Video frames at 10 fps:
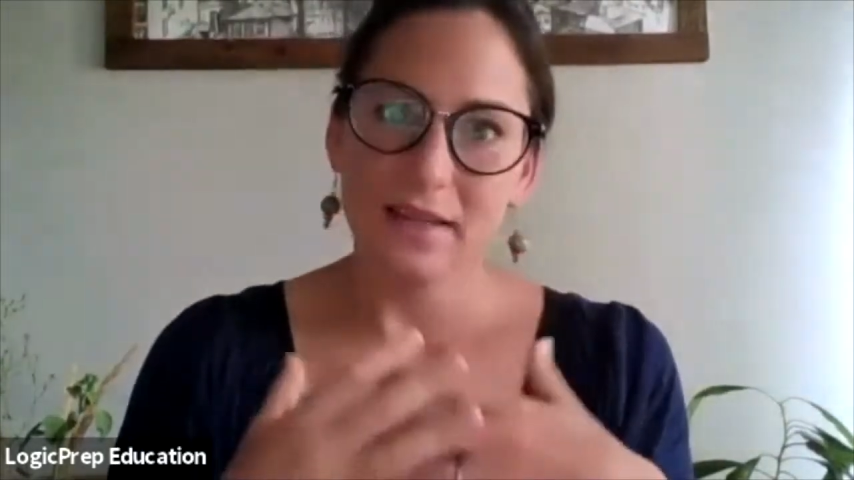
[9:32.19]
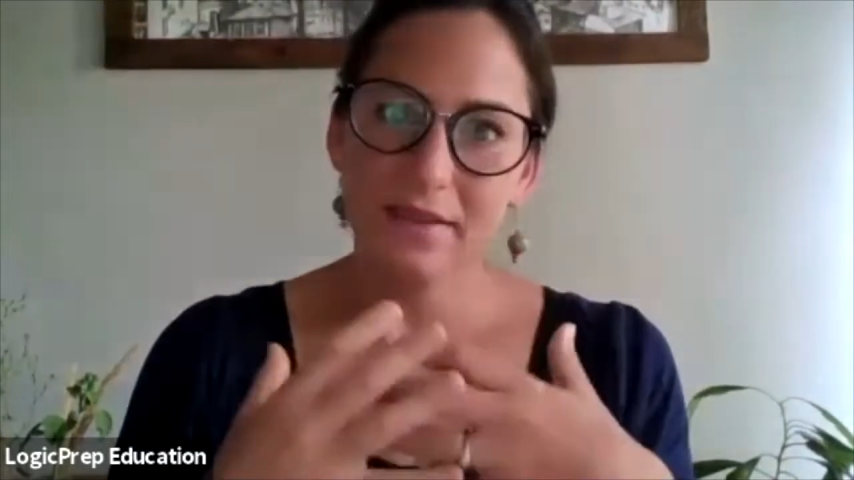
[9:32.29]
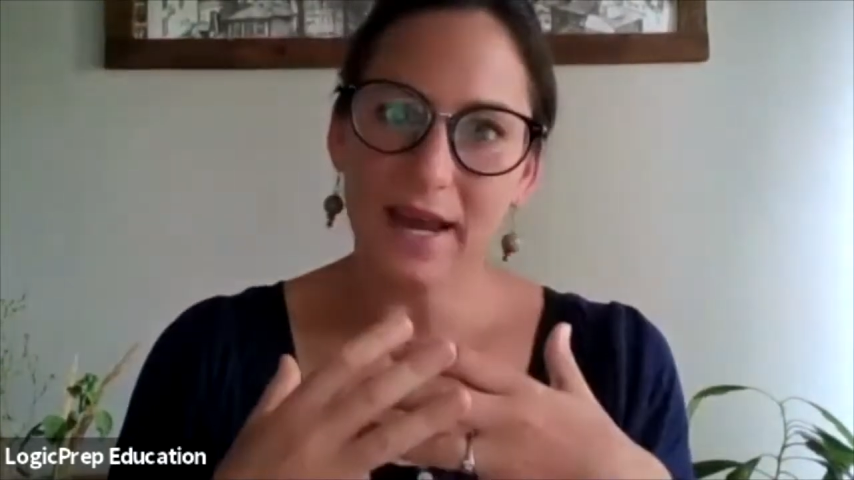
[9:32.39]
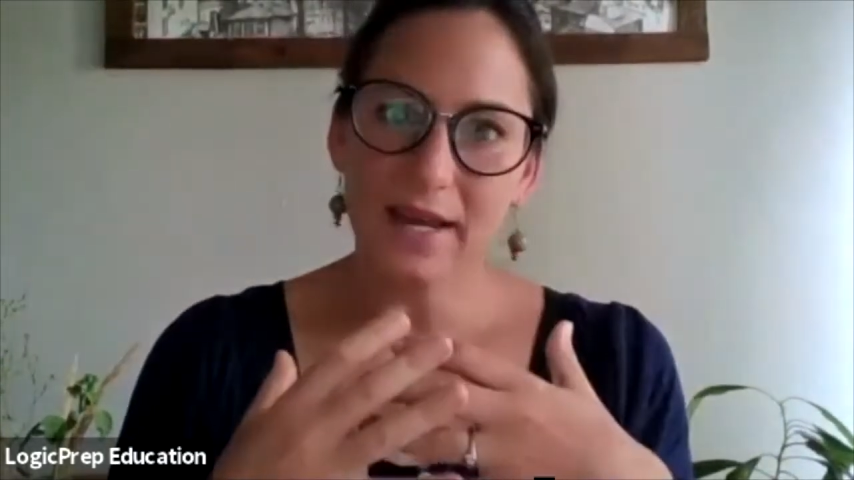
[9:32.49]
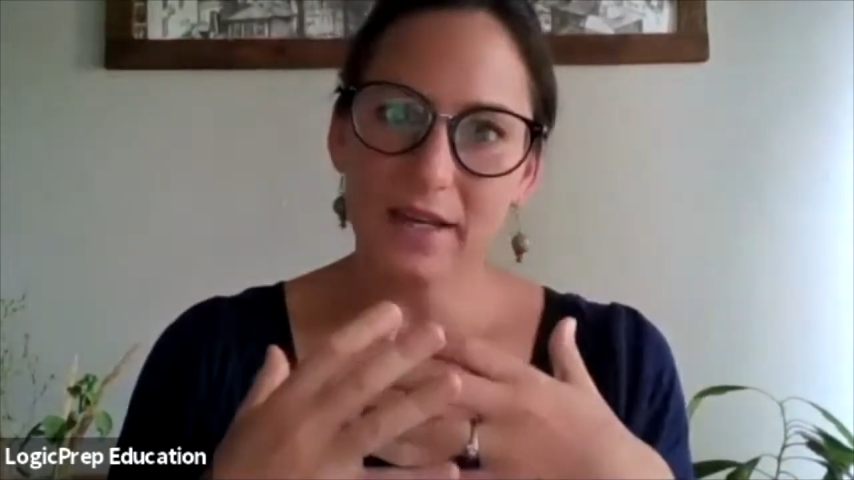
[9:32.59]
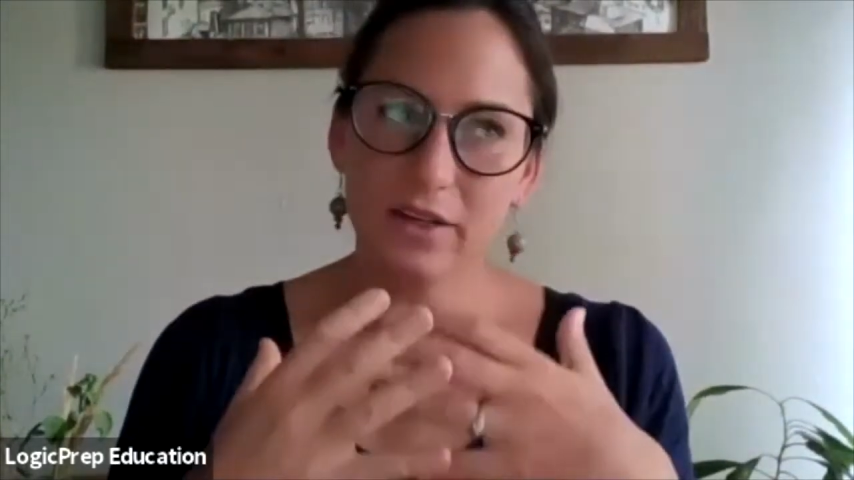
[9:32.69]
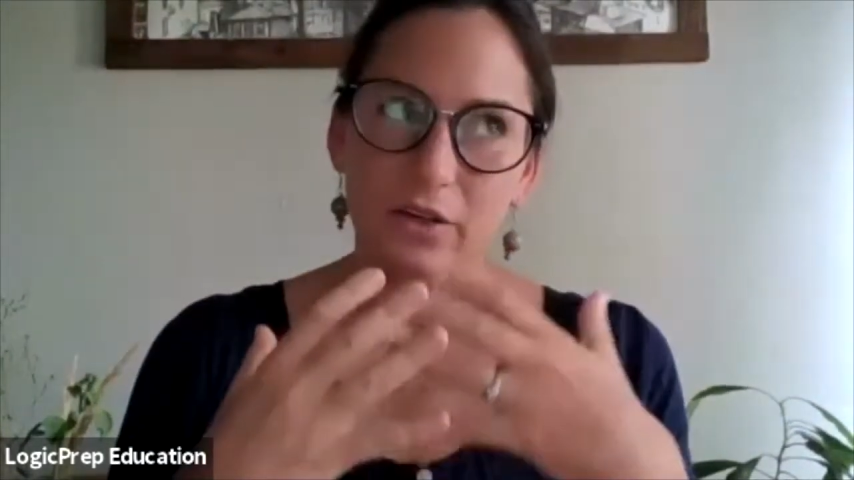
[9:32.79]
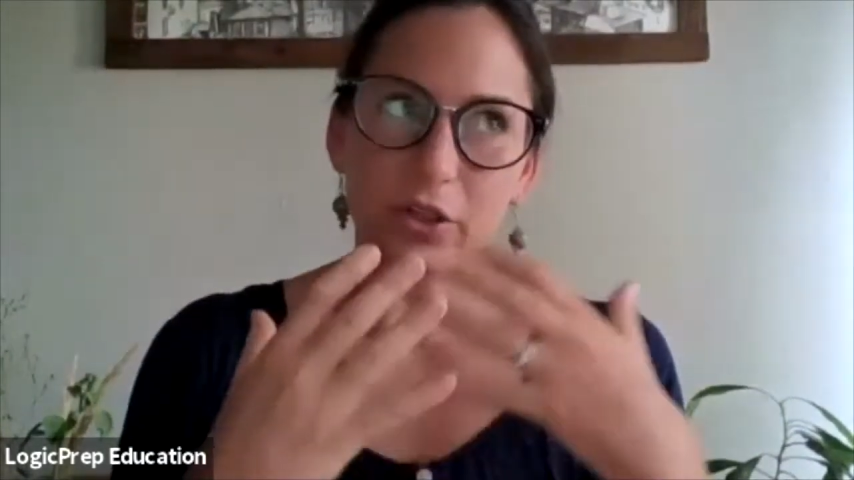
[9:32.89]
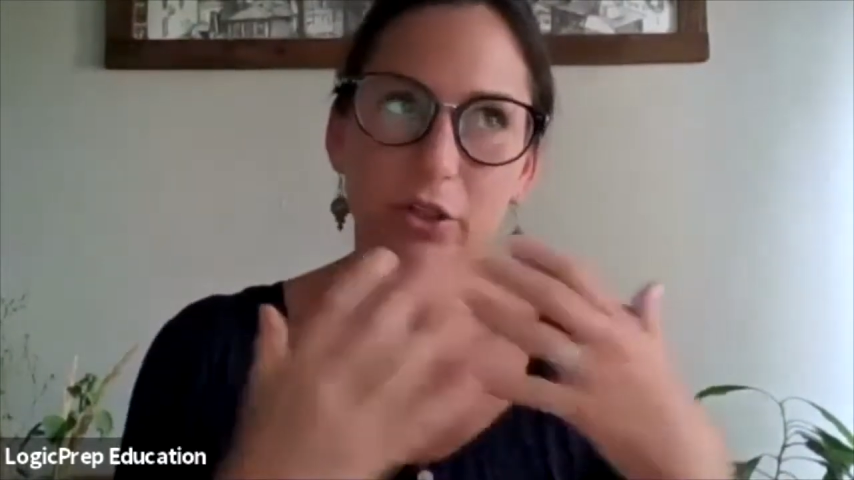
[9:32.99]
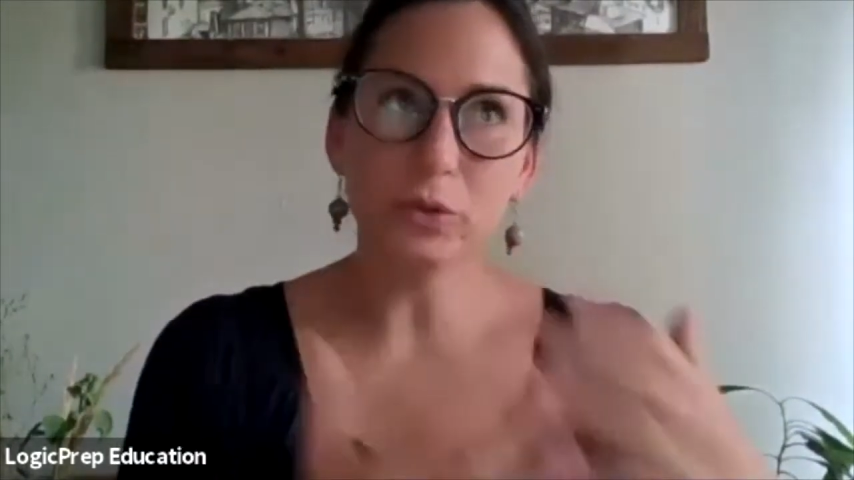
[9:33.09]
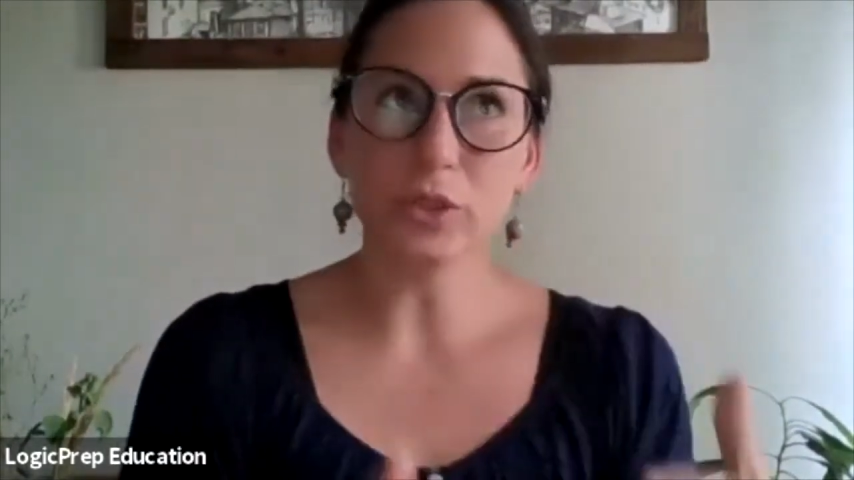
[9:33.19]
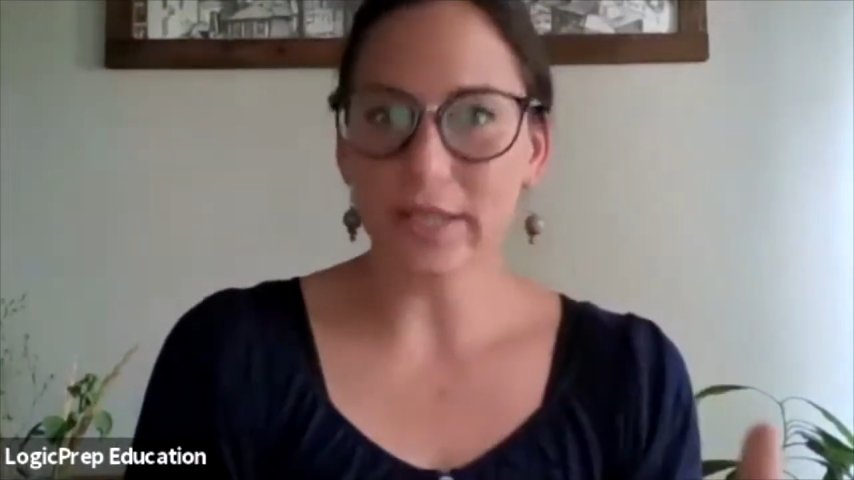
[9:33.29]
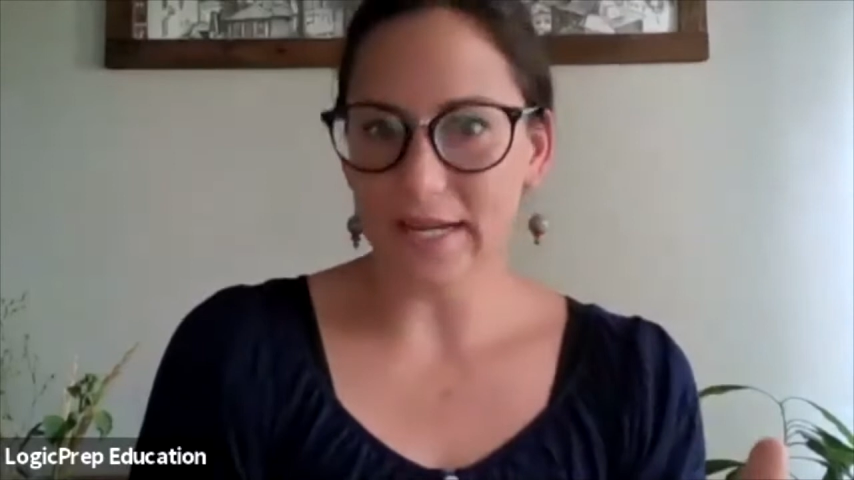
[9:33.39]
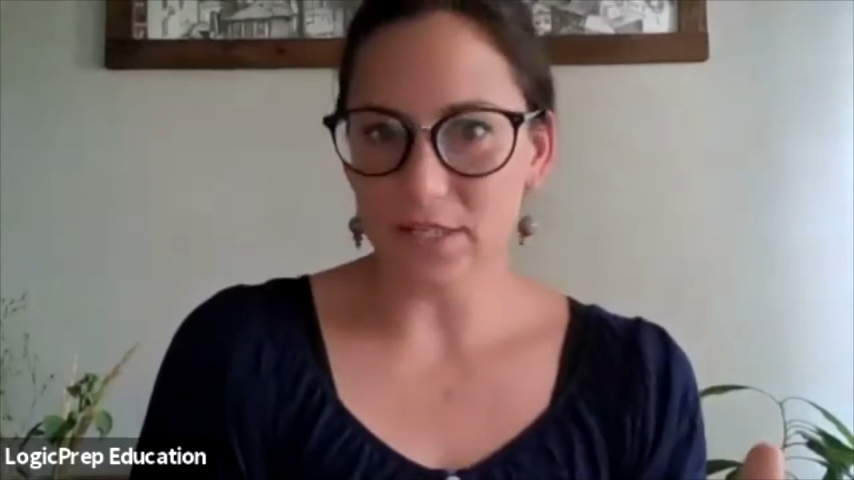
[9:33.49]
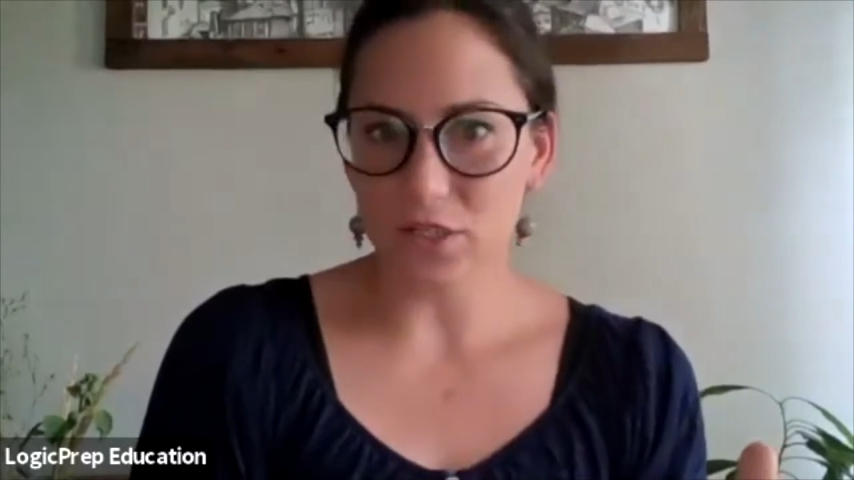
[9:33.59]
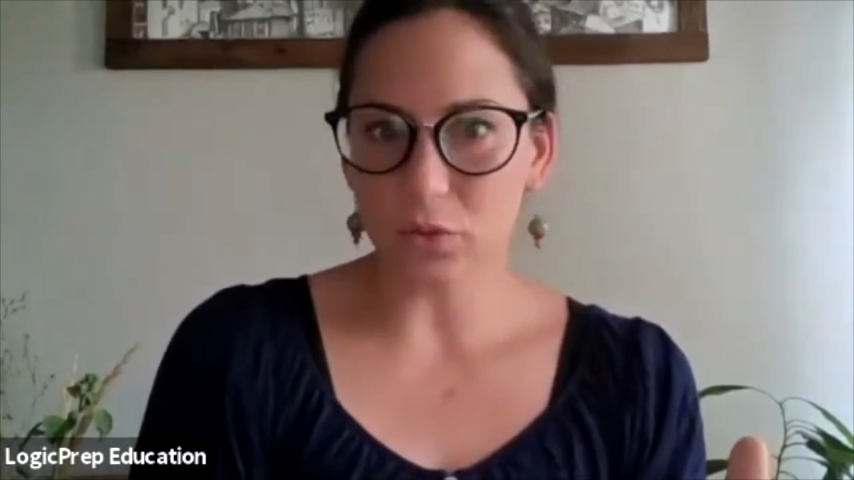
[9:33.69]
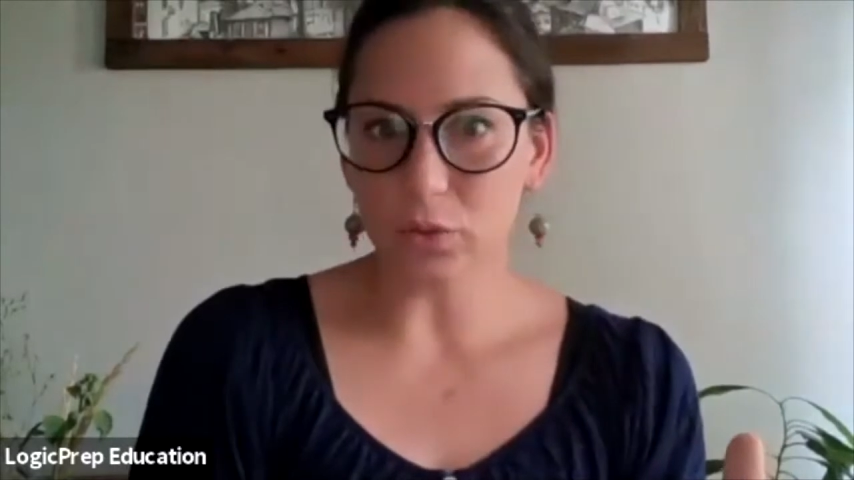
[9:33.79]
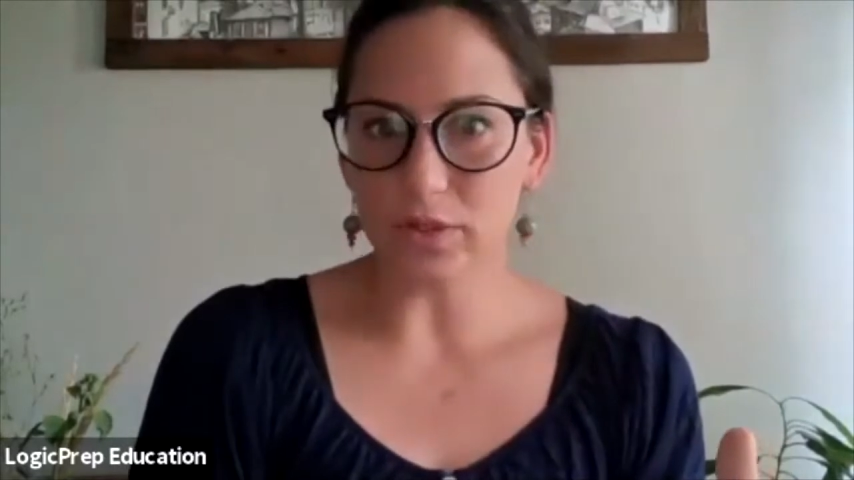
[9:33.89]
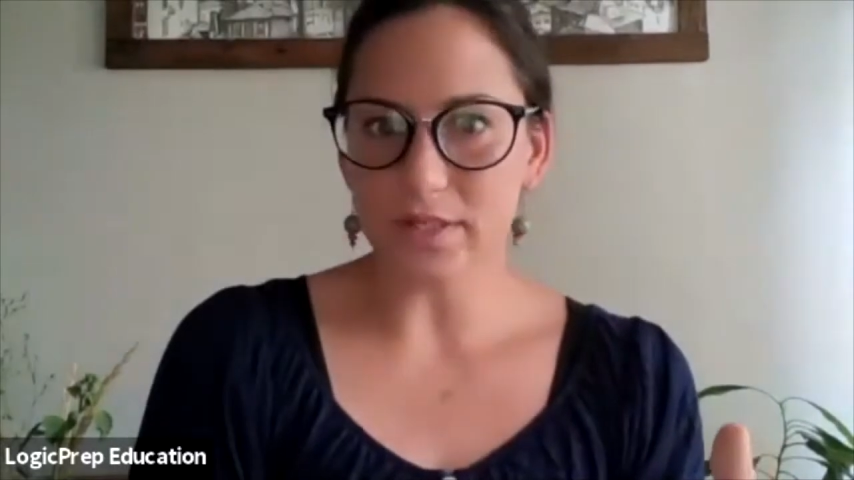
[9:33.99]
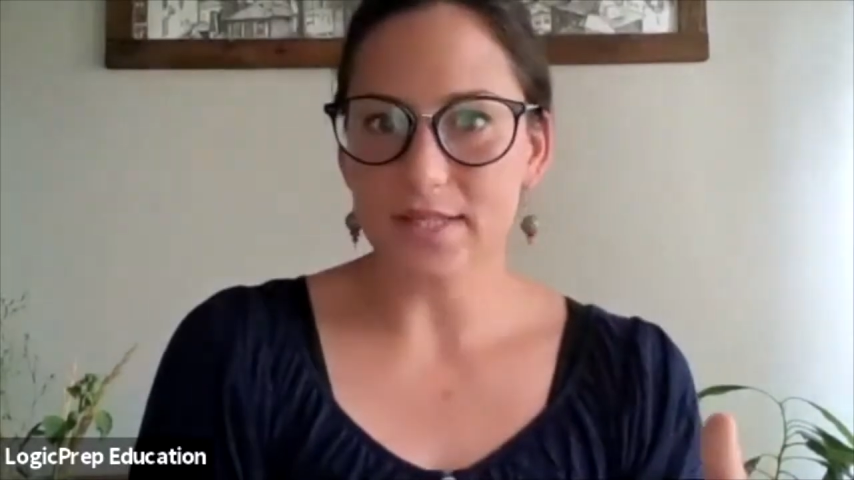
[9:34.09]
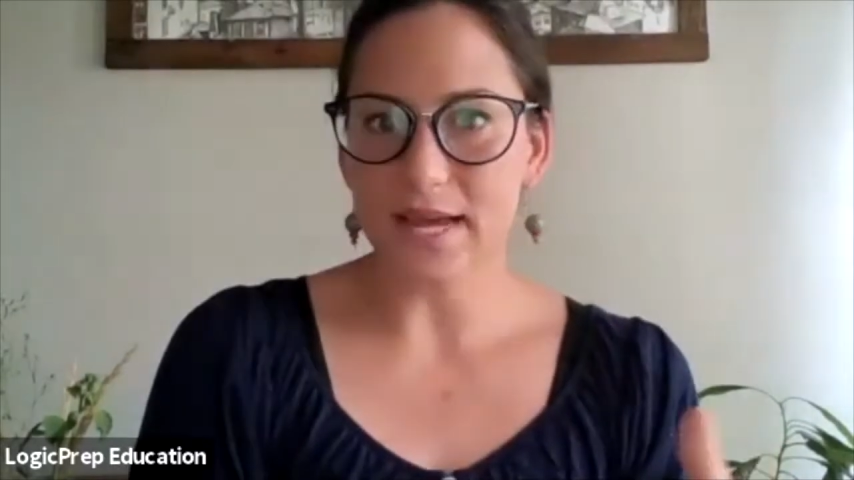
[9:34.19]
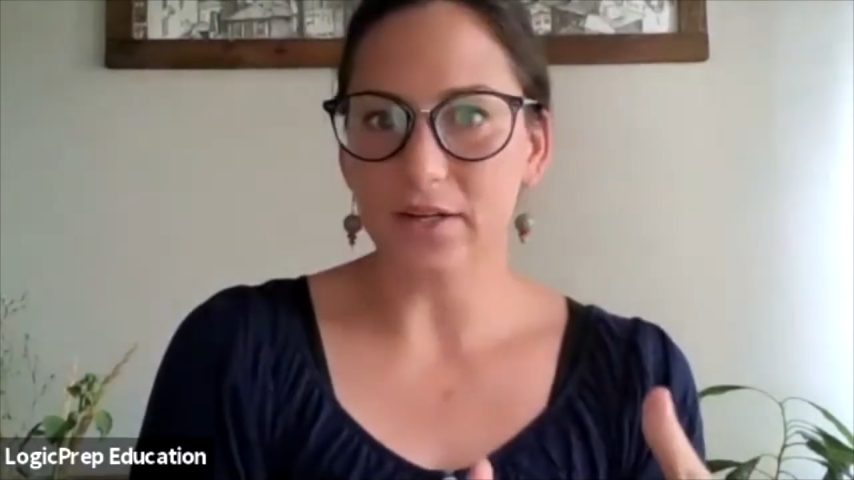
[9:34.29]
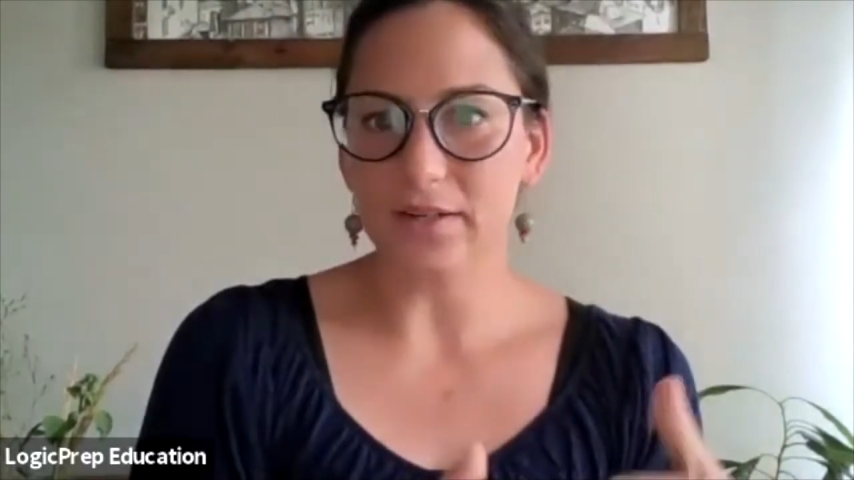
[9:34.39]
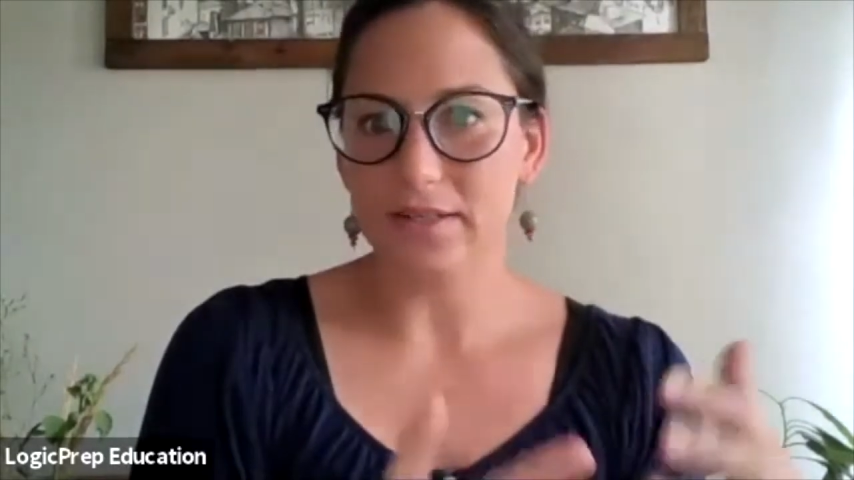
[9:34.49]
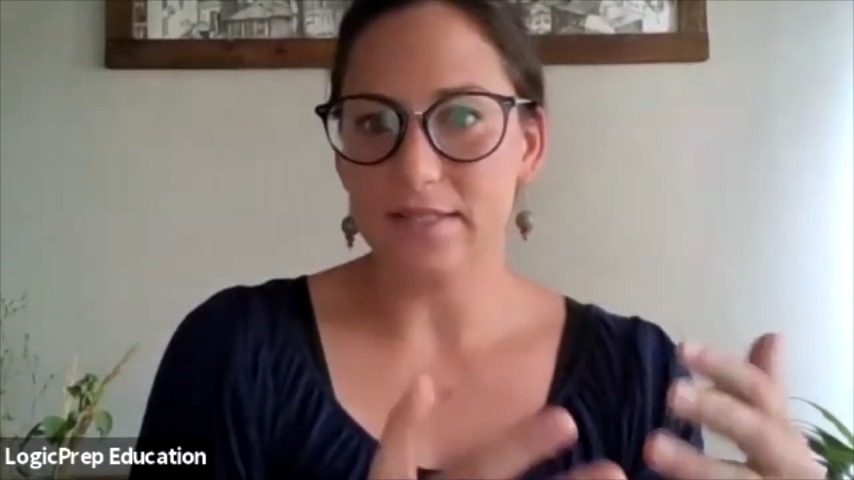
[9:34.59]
that you look at schools that